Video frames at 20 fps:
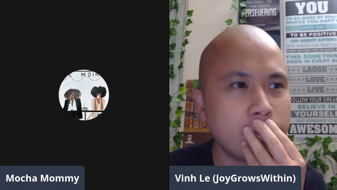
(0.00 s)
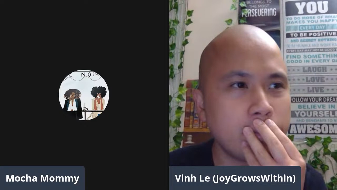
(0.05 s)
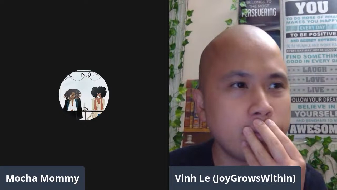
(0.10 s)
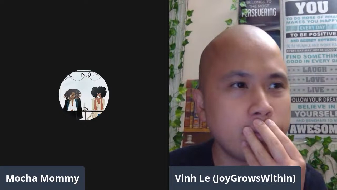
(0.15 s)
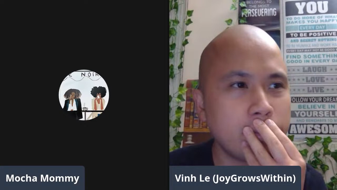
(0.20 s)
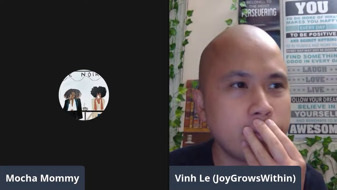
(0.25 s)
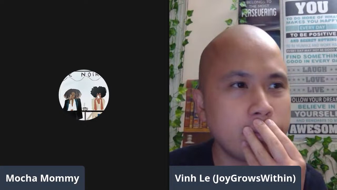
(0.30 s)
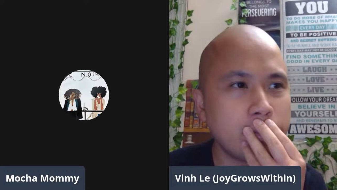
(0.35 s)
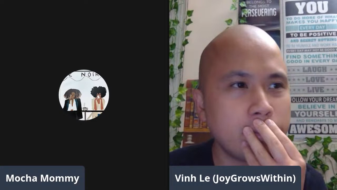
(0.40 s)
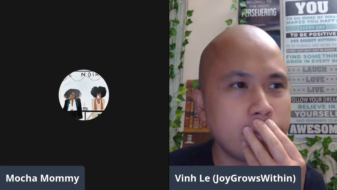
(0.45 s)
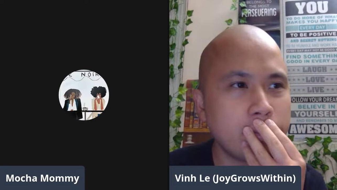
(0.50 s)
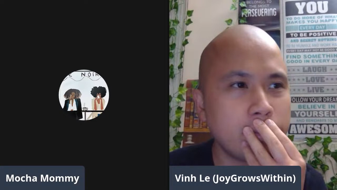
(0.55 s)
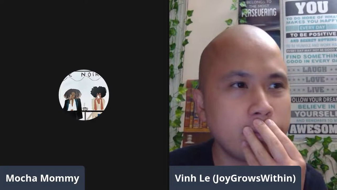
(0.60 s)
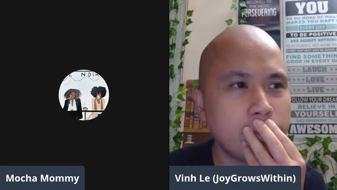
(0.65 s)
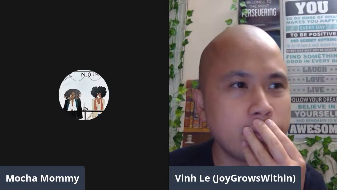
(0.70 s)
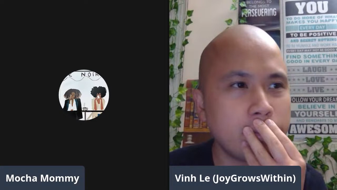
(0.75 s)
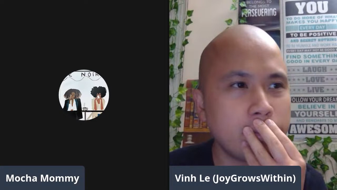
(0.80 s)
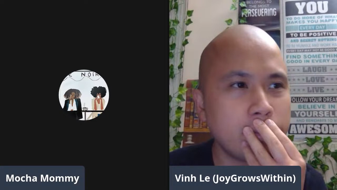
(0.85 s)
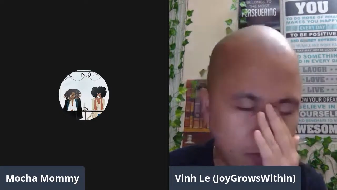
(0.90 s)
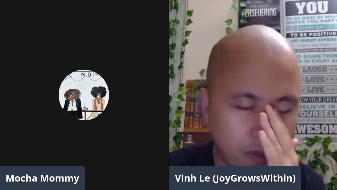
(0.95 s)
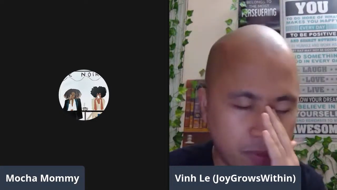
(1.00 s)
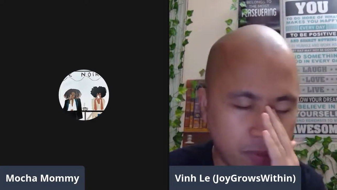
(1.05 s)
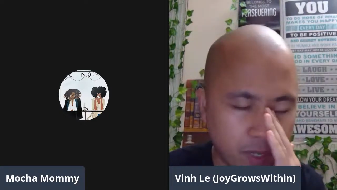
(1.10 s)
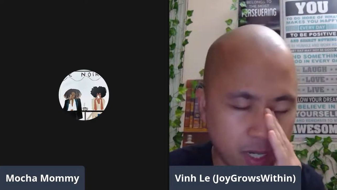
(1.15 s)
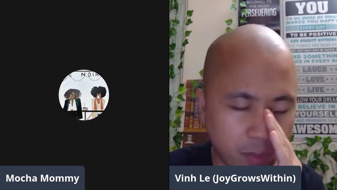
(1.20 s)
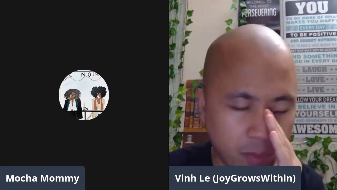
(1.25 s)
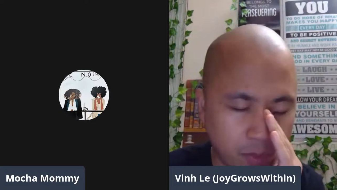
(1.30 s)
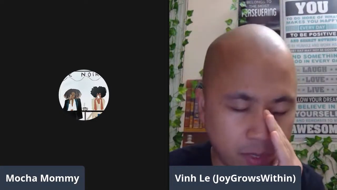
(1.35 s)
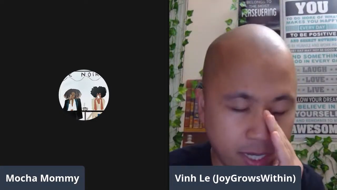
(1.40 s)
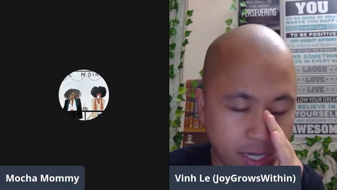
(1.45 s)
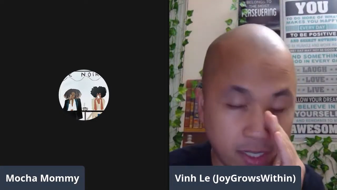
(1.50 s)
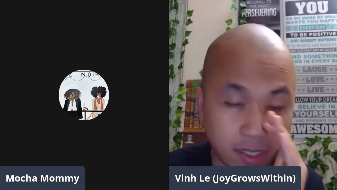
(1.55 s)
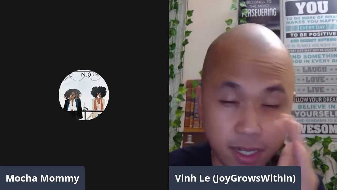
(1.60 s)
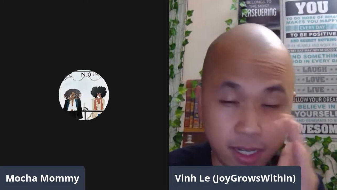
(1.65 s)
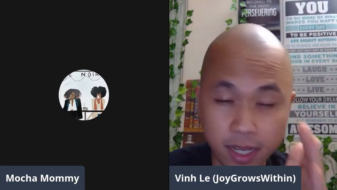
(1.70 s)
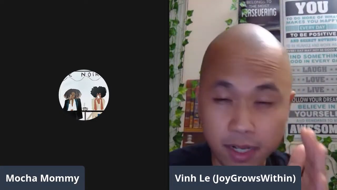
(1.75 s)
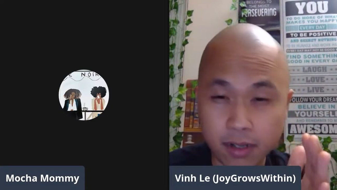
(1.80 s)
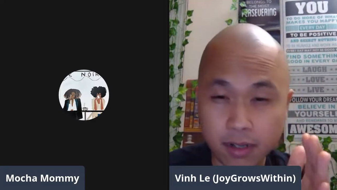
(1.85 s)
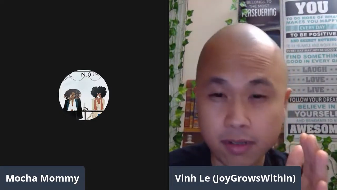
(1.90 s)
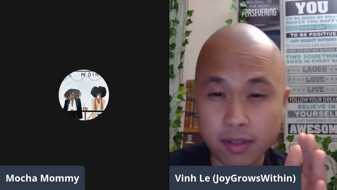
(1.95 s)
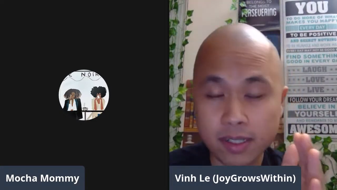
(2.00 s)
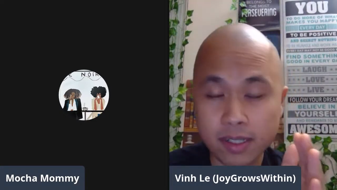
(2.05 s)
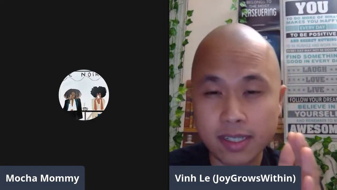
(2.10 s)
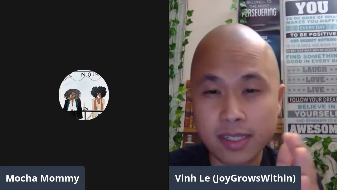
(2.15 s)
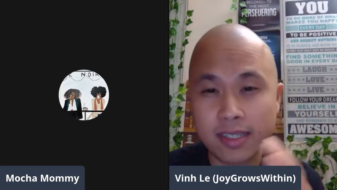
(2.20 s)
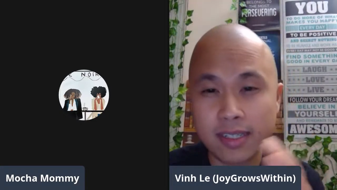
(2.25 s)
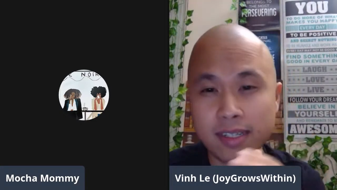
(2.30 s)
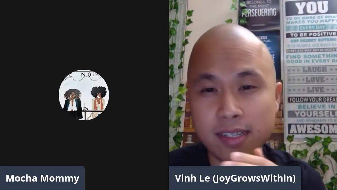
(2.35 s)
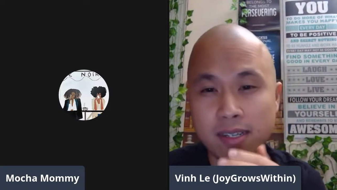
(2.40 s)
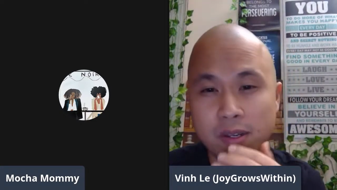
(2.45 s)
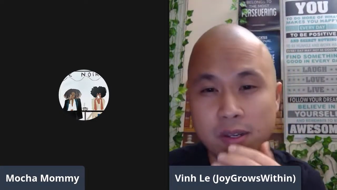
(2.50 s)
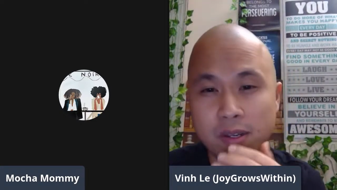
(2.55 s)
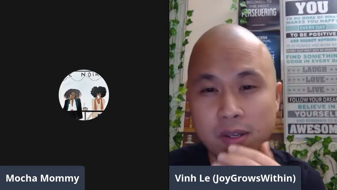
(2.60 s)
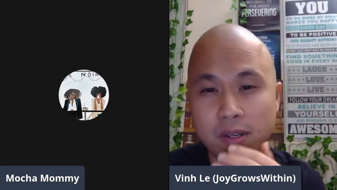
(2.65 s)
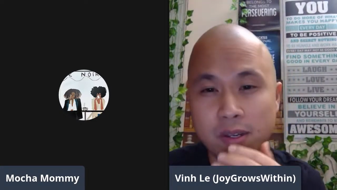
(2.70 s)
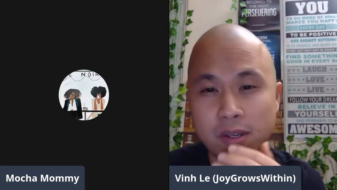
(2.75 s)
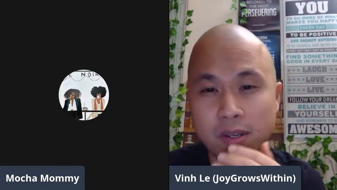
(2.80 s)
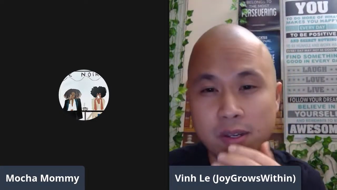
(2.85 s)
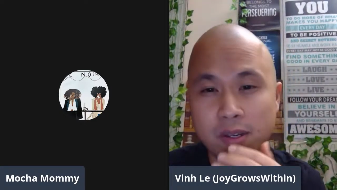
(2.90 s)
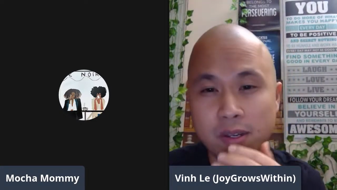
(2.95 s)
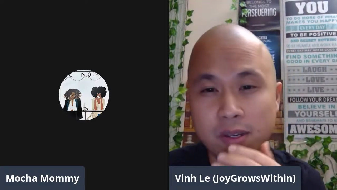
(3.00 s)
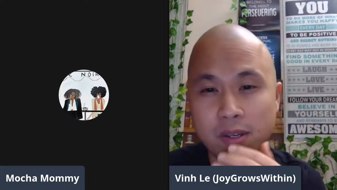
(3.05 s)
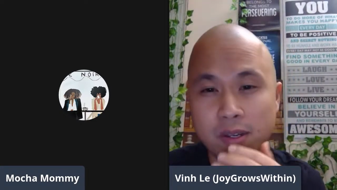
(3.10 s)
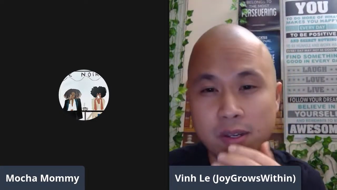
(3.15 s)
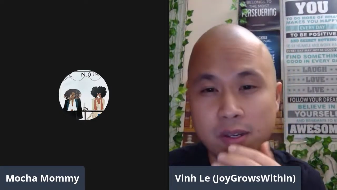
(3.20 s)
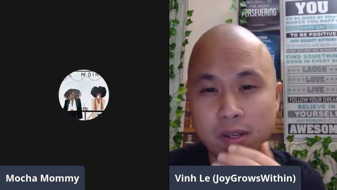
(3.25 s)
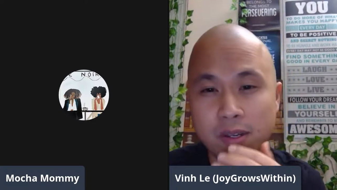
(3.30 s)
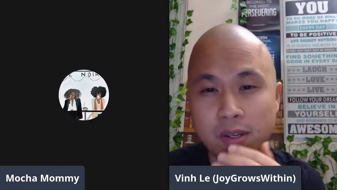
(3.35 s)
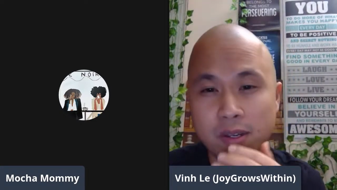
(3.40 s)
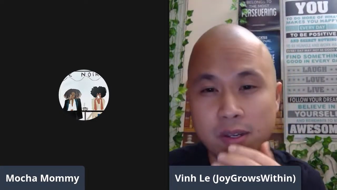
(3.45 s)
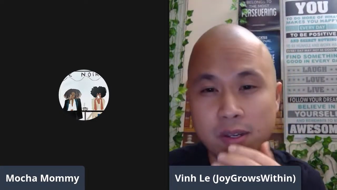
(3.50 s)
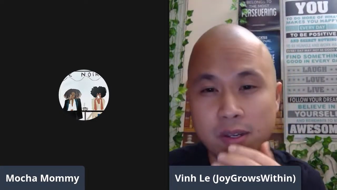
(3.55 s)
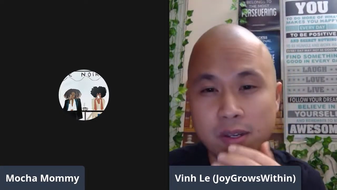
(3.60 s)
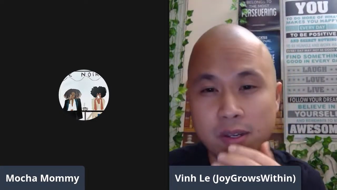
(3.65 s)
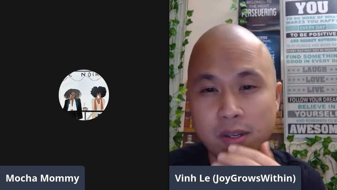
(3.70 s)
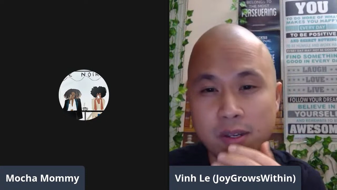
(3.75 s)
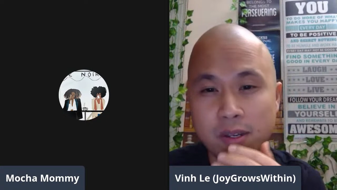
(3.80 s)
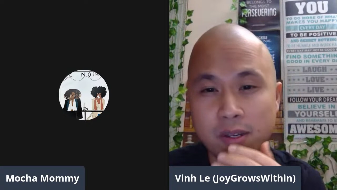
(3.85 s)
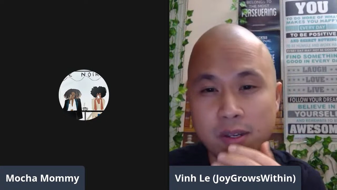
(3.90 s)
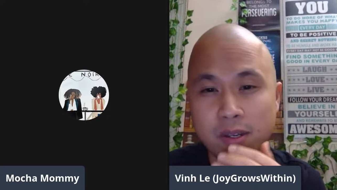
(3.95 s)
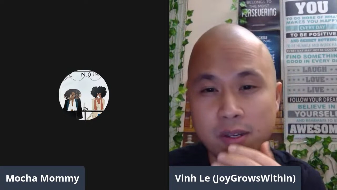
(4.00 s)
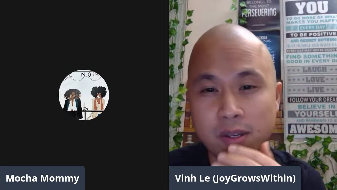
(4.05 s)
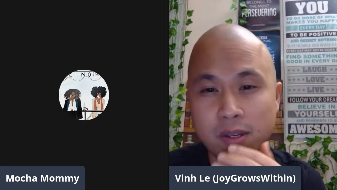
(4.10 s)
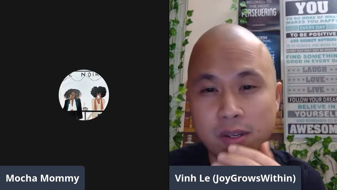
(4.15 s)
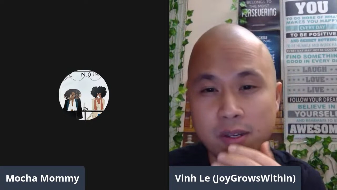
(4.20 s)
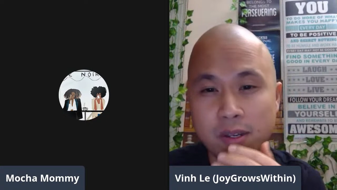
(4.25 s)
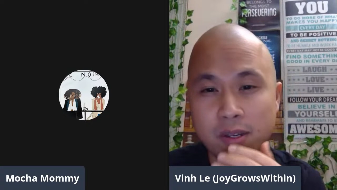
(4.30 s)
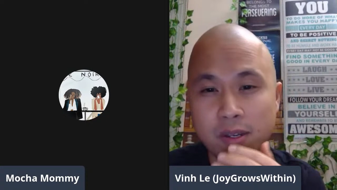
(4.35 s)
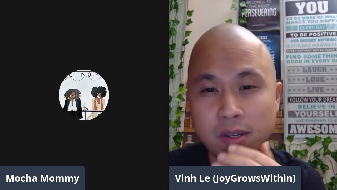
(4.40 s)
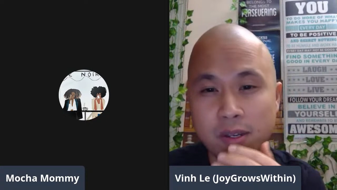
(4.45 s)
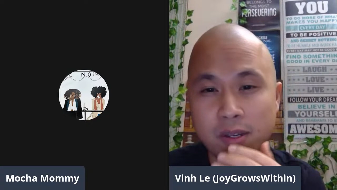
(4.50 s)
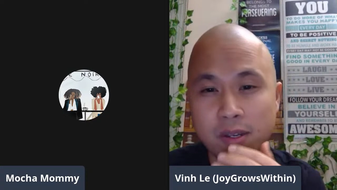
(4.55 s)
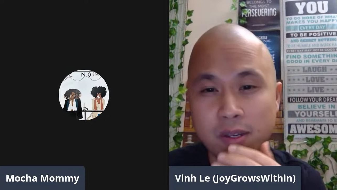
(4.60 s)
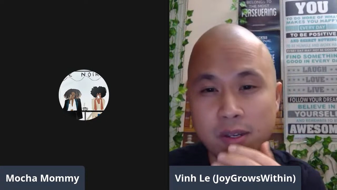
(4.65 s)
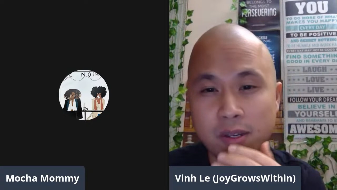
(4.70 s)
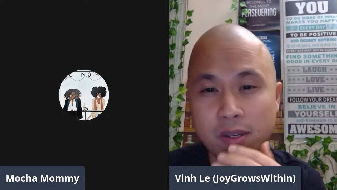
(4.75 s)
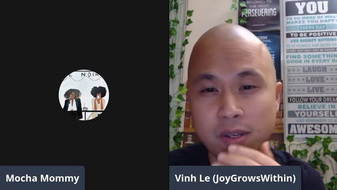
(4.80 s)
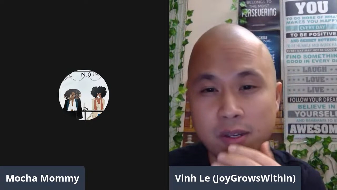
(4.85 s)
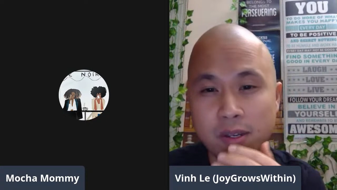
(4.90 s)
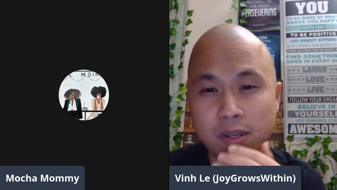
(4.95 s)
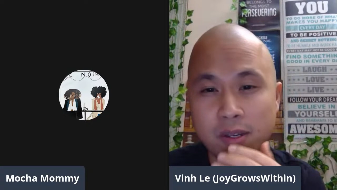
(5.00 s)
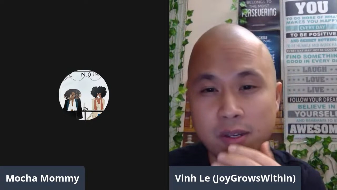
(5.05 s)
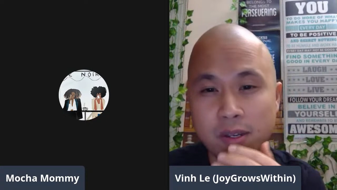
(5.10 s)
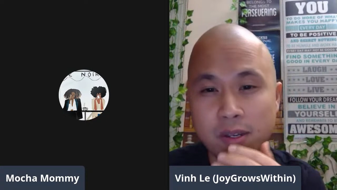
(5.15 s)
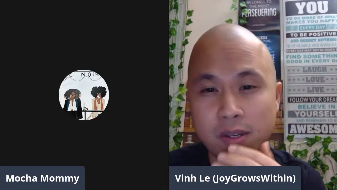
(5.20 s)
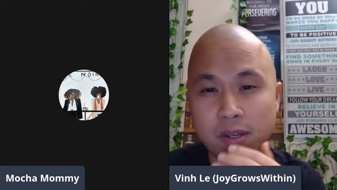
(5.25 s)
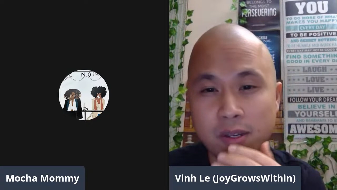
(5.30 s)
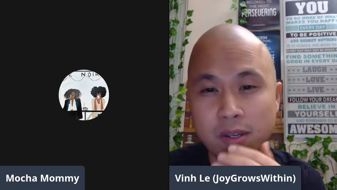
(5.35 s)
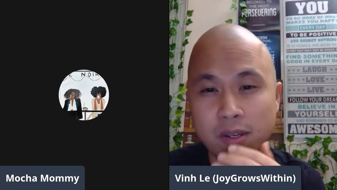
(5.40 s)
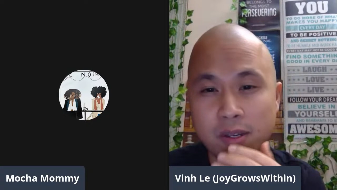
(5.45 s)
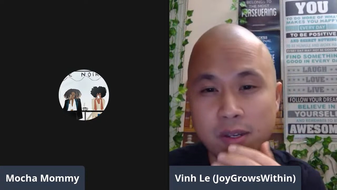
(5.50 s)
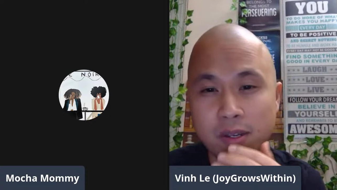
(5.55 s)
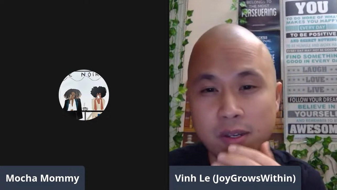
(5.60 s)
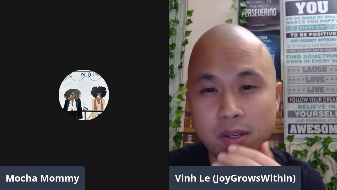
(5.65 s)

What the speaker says: And I remember a couple of days later, walking home, right, on the path I typically take.